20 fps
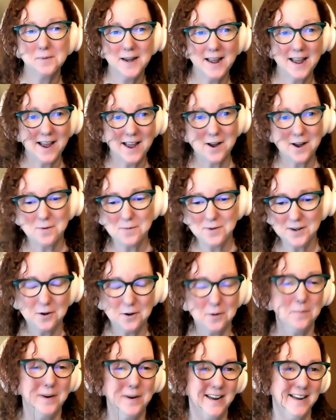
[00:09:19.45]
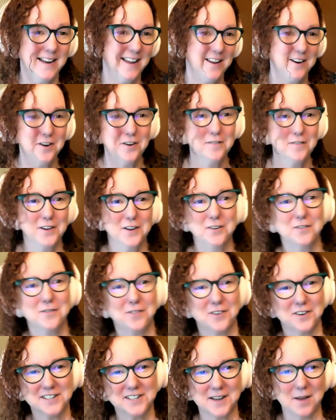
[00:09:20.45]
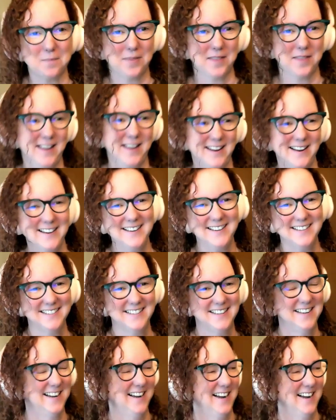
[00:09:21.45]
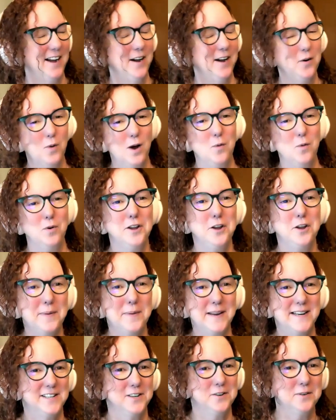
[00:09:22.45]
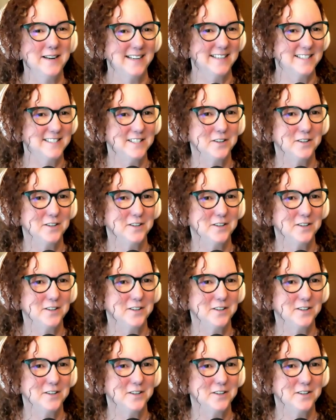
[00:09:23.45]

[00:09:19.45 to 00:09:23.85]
now when you're being interviewed for something, what will you be doing, do you